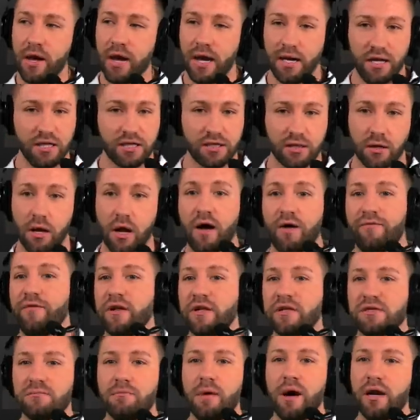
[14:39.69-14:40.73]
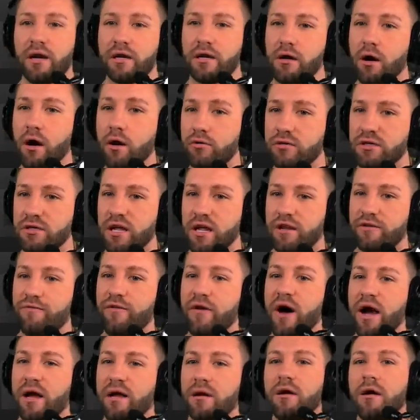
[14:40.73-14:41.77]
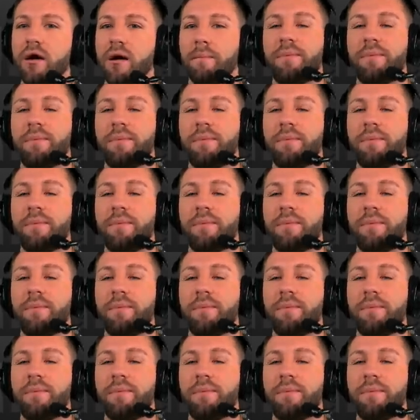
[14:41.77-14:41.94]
And he's an offensive minded coach. That's fine.